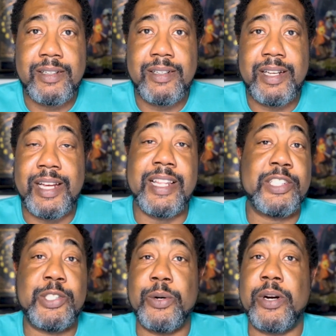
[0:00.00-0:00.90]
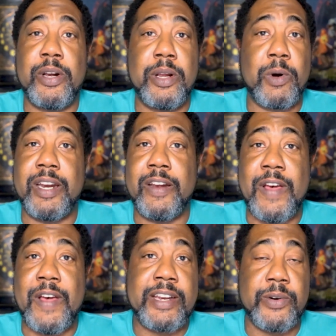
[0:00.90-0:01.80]
Unless you were going to work in a
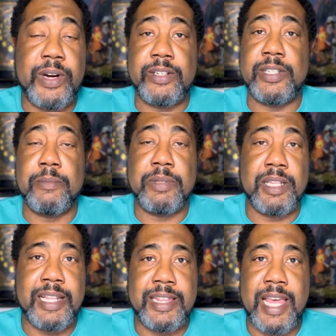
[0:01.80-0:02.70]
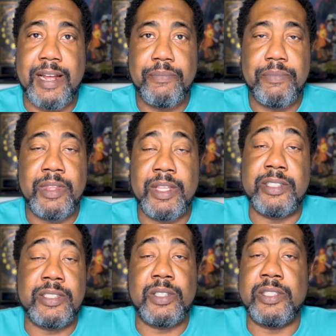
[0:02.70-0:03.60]
factory or something like that. Let's
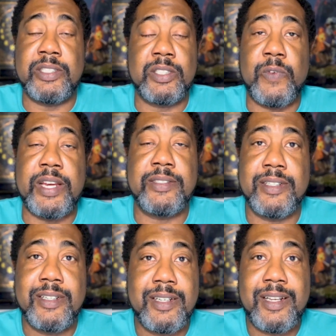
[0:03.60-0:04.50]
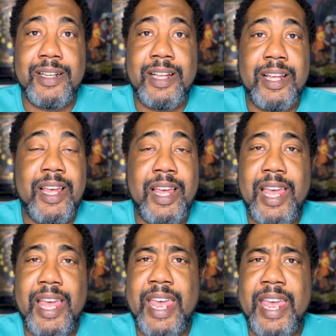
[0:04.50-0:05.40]
just face it.
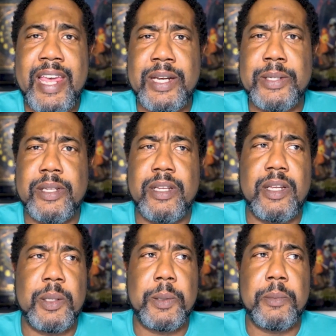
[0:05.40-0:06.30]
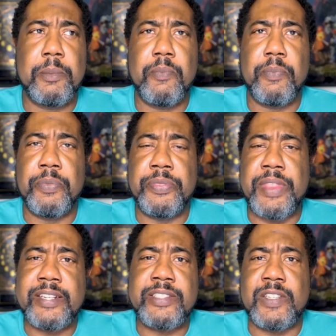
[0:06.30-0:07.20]
And
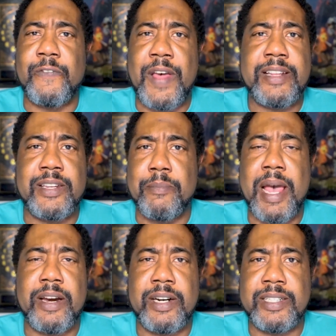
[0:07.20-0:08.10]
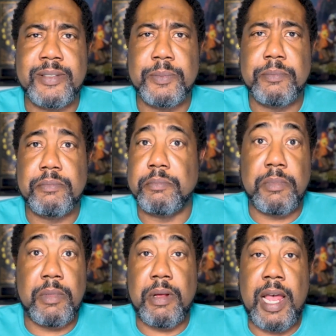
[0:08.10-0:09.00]
that's just the fact of the matter is
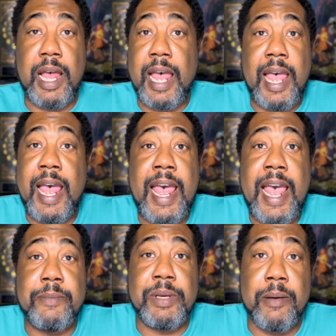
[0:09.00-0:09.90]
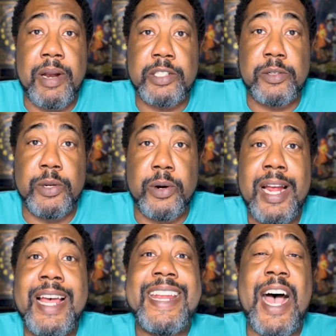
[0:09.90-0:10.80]
I had to become an entrepreneur.
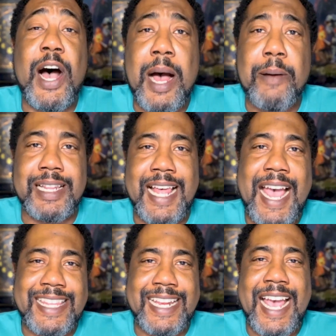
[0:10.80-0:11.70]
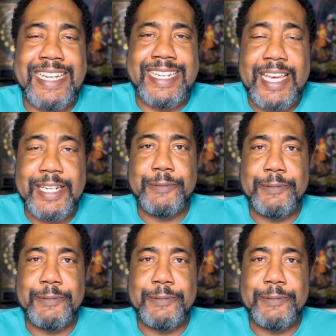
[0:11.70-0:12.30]
Now, I'm glad that I did.